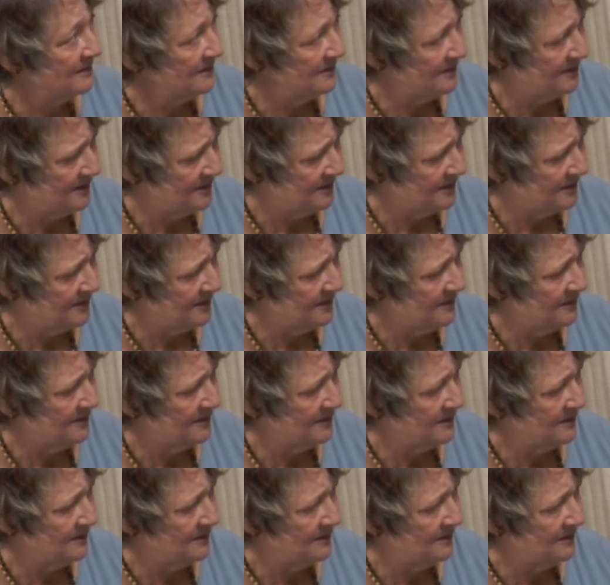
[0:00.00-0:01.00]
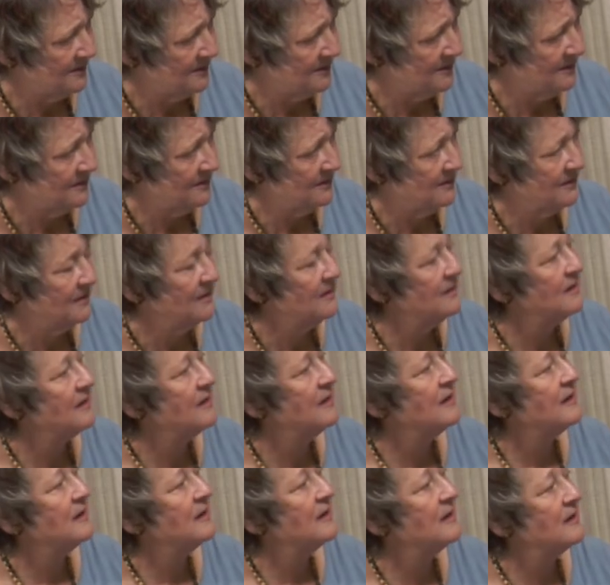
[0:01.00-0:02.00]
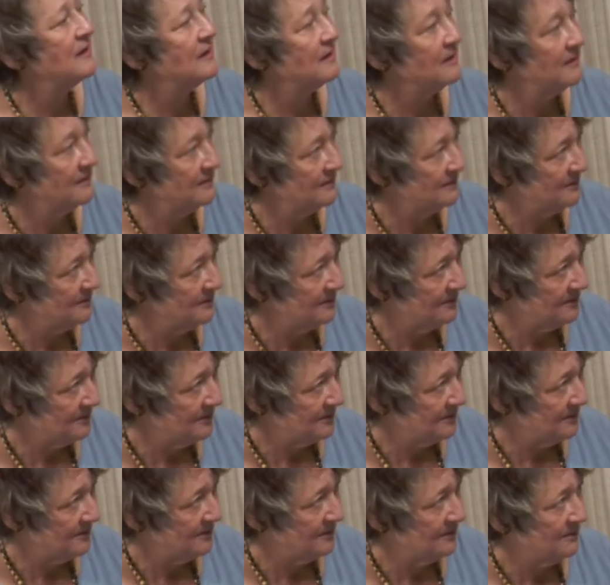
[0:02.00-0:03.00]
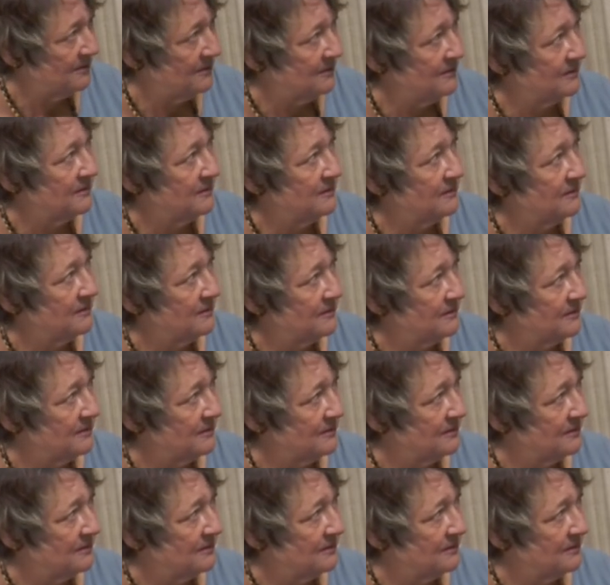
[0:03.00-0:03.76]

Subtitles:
This person isn't speaking.